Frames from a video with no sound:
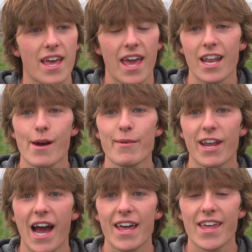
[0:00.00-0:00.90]
And I'm a
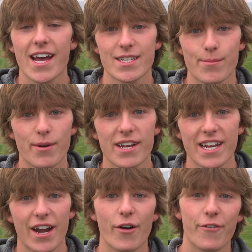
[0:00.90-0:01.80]
guy that has a pretty
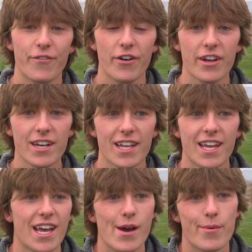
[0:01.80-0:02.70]
narrow foot,
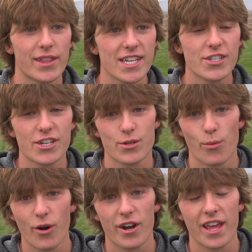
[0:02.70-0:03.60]
but these just
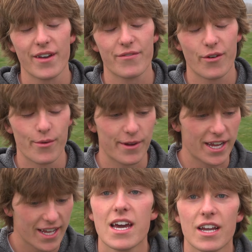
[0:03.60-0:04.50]
weren't it for me.